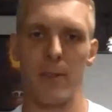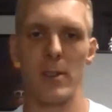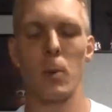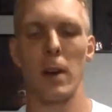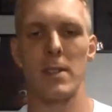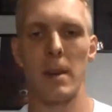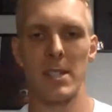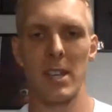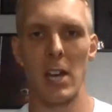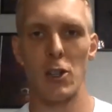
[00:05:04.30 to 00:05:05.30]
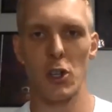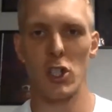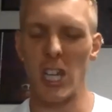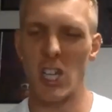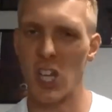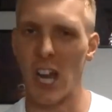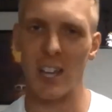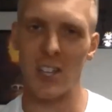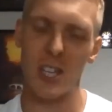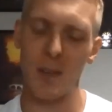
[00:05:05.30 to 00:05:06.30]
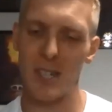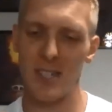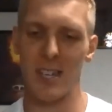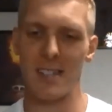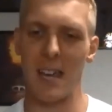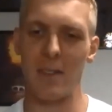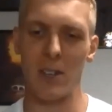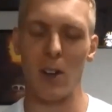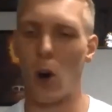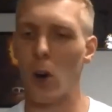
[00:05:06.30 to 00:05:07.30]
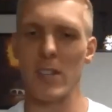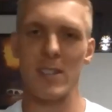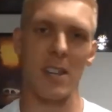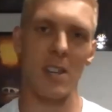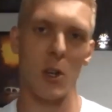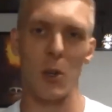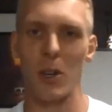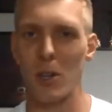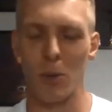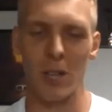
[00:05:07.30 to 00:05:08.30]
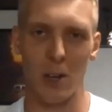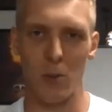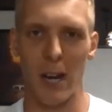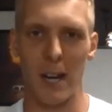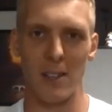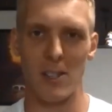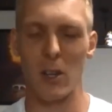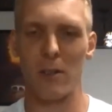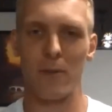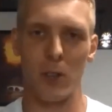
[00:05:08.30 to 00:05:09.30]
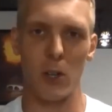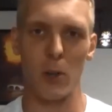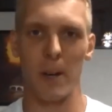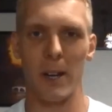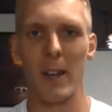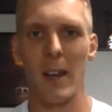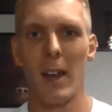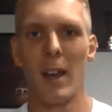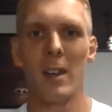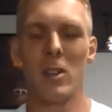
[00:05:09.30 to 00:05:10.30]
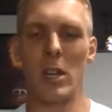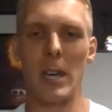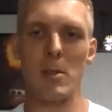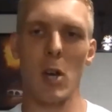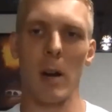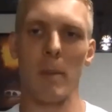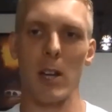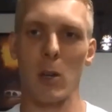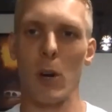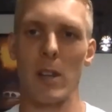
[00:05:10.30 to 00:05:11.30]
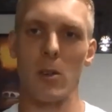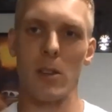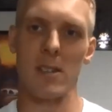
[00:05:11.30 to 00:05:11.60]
his wife's name is Kendra, she challenged him. She said, David, all these things you're doing, they're really great. It's good for you, but you keep talking about you want to do this